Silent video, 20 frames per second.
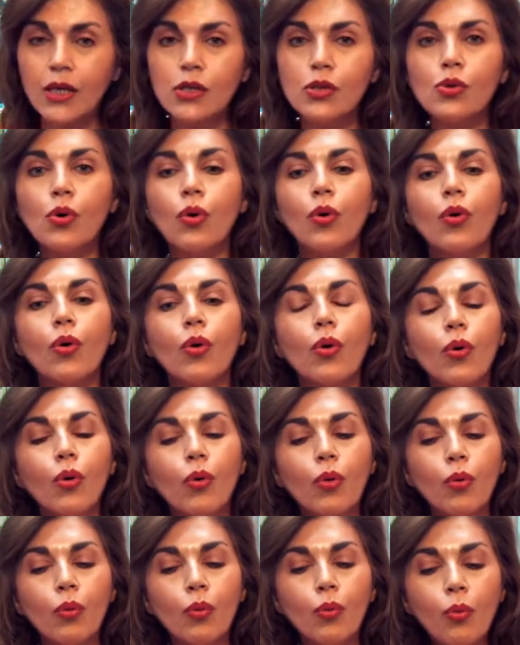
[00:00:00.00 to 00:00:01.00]
So,
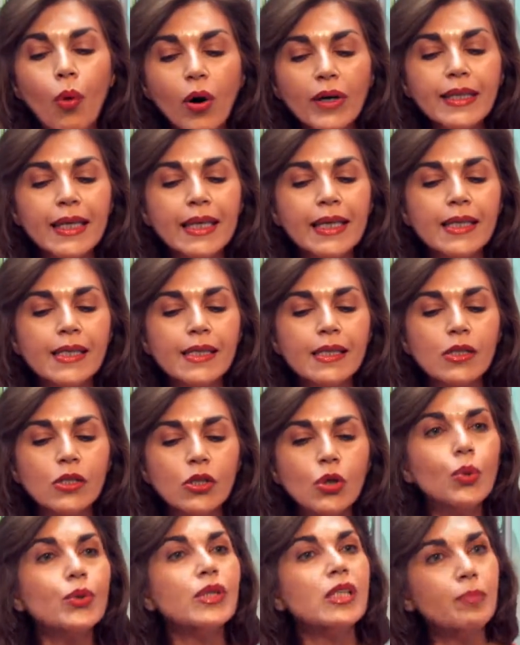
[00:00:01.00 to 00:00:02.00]
what is
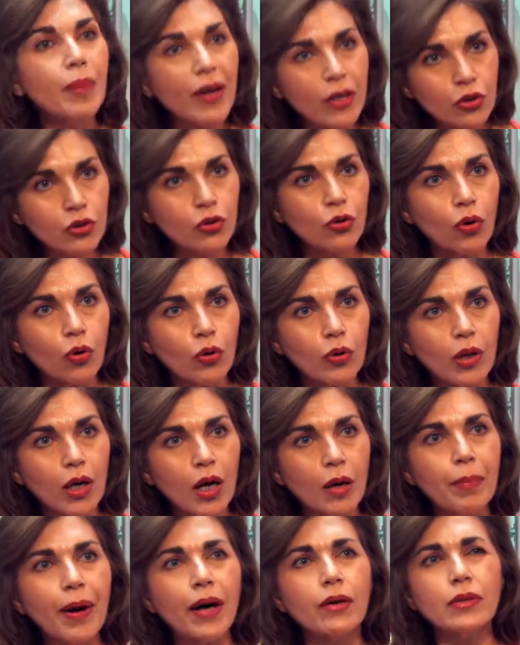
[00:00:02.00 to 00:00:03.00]
so special
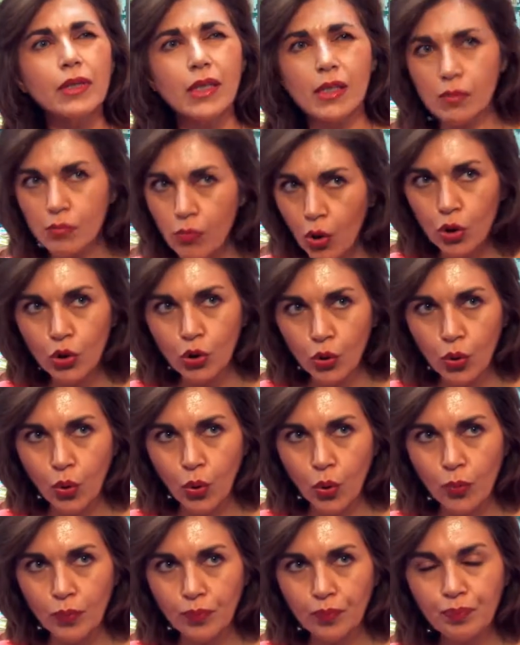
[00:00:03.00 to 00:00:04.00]
about this
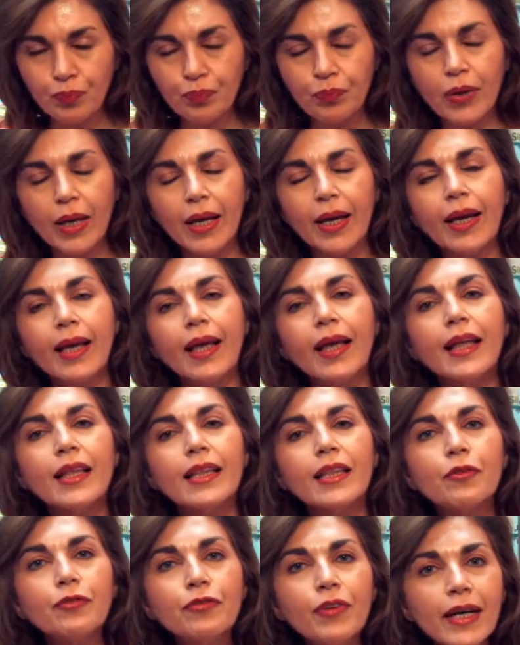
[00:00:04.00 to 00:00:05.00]
molecule?
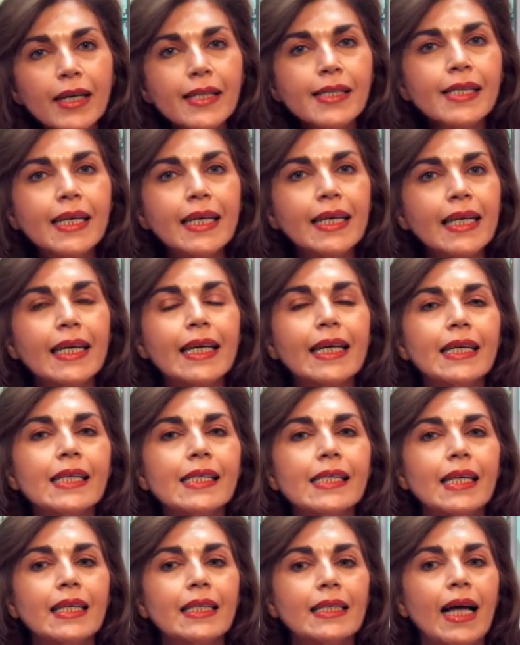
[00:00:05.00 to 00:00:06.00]
The first thing
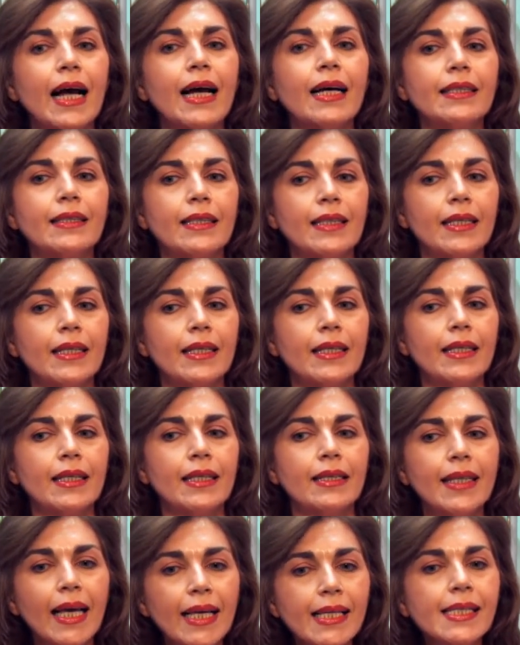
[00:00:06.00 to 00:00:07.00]
is that
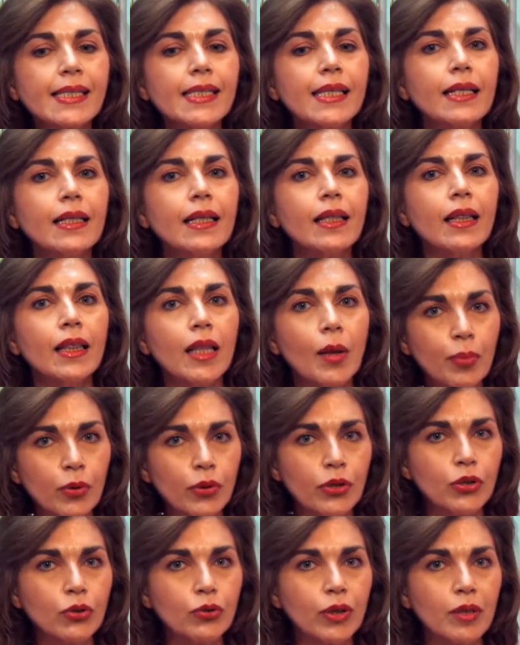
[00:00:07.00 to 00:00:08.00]
Dexsil
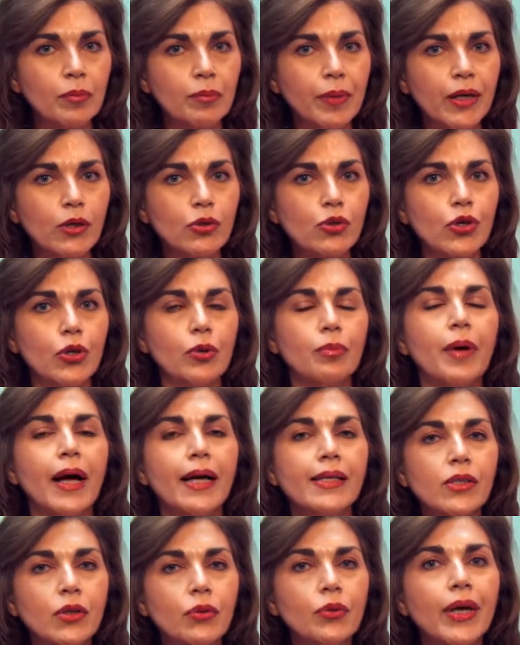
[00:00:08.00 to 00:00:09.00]
laboratory in Belgium
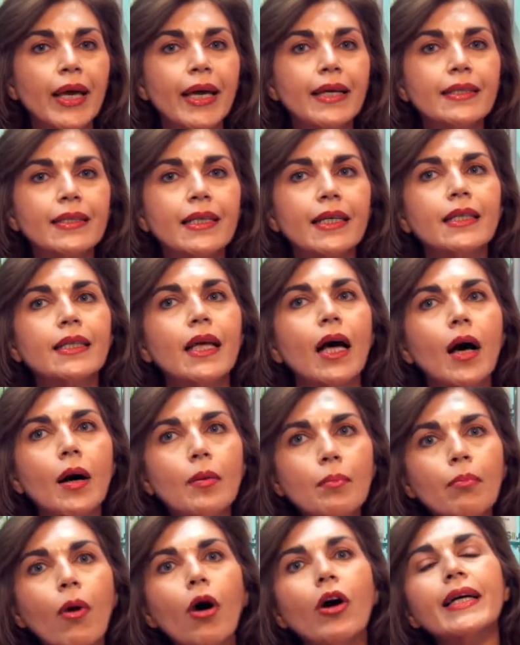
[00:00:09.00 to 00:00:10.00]
has created
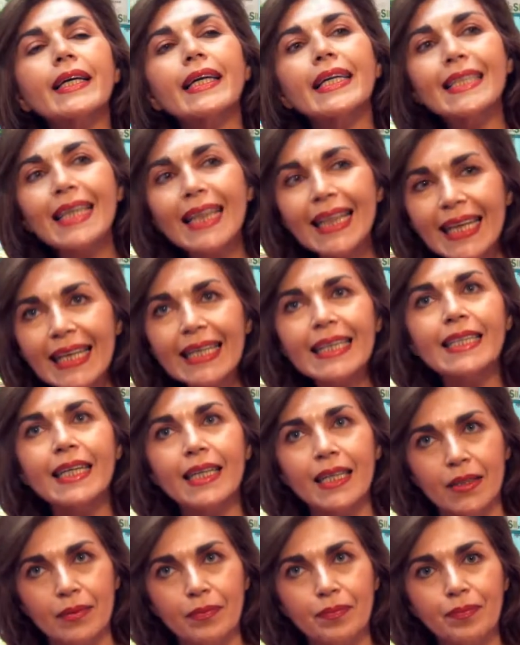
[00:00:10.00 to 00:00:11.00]
a market
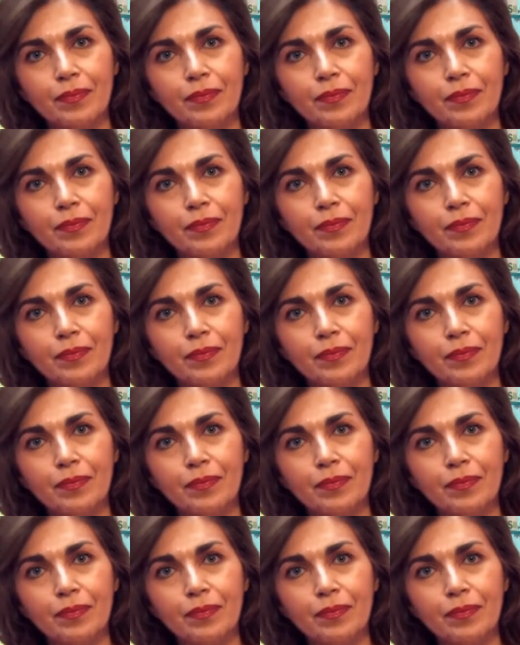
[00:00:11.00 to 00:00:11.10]
leader.